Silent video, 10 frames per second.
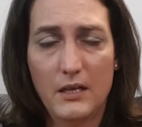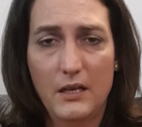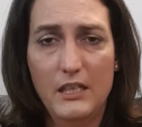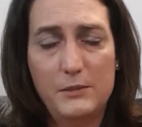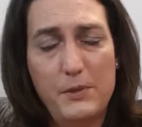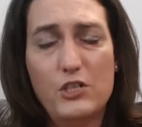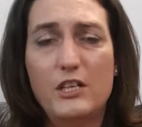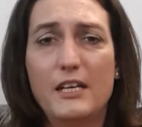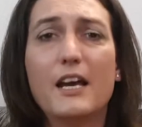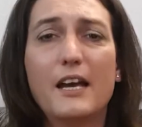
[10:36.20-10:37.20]
Especially
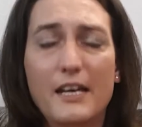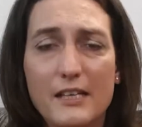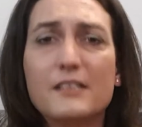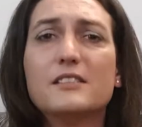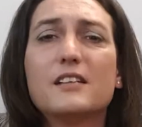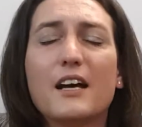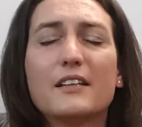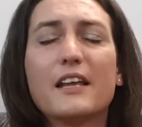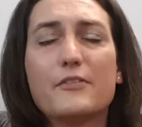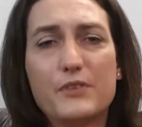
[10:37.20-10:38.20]
here in
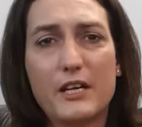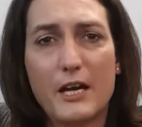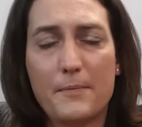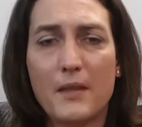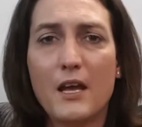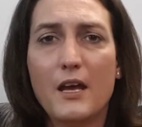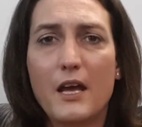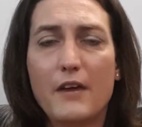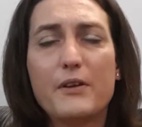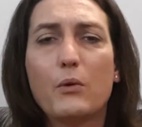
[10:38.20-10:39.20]
South Africa.
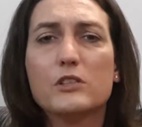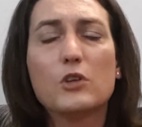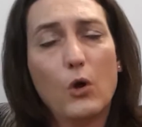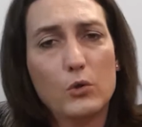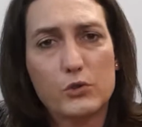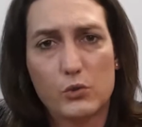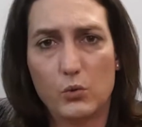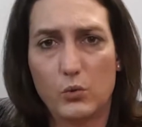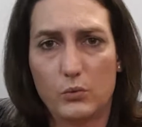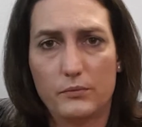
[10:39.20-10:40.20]
Everyone's old
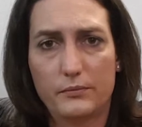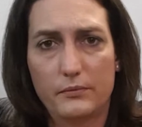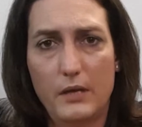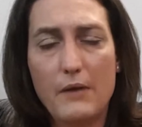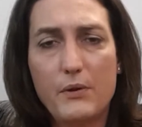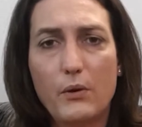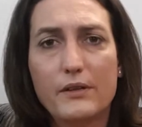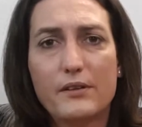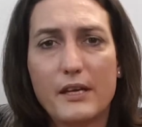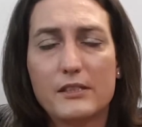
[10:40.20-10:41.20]
school. Everyone
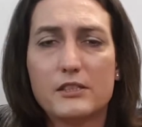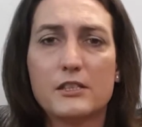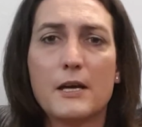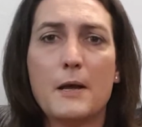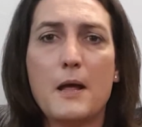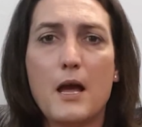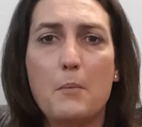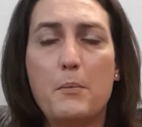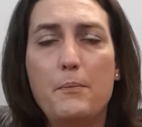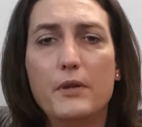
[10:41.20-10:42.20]
thinks,
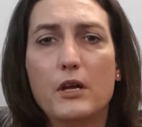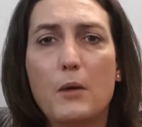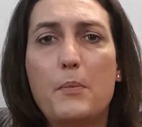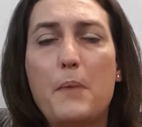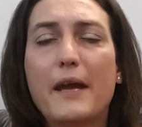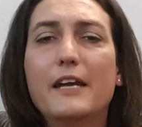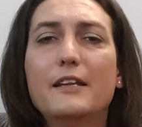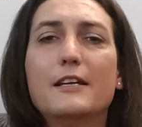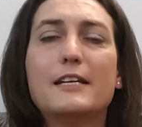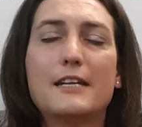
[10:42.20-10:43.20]
back in
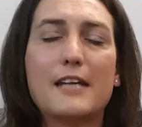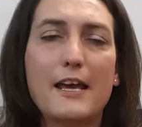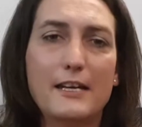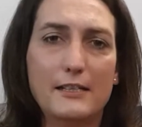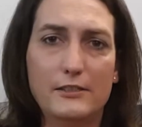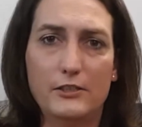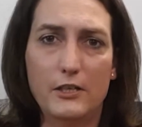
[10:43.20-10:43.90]
the days,